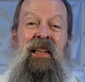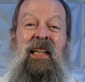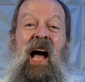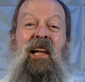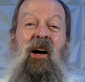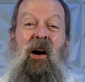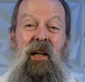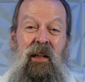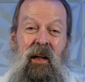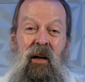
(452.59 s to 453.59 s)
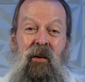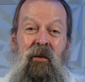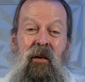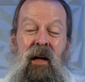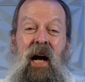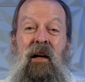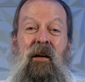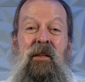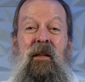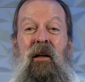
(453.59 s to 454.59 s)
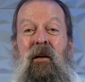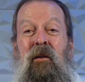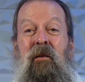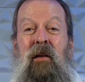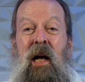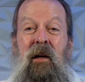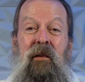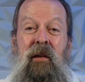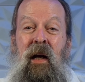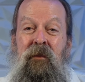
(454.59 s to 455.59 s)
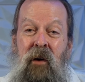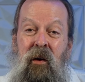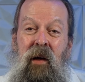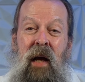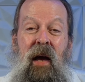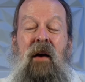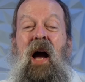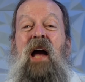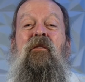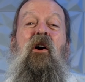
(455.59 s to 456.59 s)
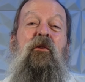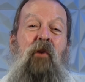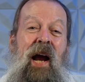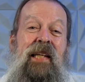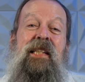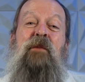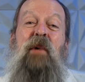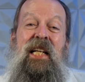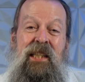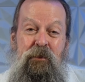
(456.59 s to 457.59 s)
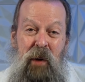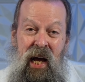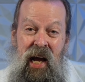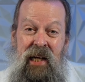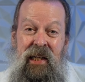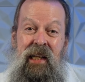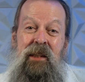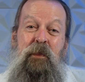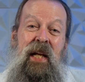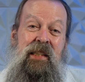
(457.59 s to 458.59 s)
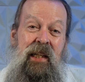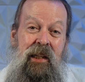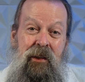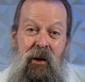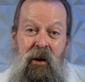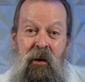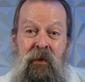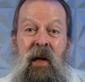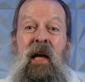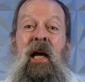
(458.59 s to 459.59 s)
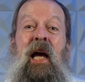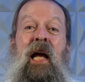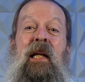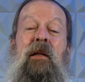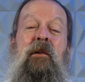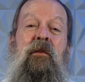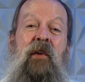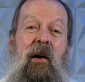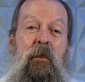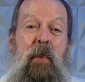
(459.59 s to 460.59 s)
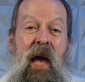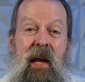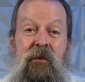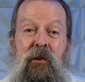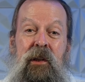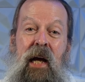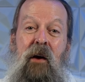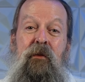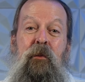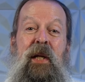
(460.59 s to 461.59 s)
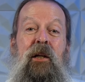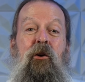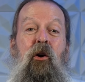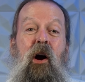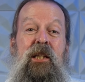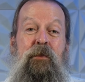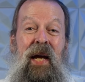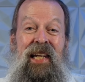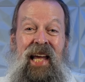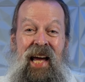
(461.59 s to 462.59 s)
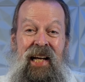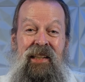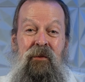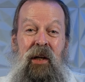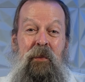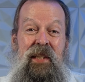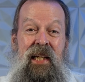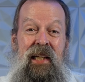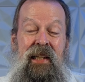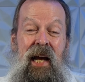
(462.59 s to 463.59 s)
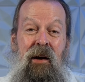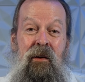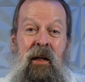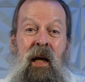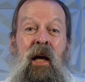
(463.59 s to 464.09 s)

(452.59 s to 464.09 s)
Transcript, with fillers: Not long ago, I also, I, I've I, ha I have arthritis in my spine and it's pinching a nerve and it's very painful now for me to cross my legs when I'm sitting down.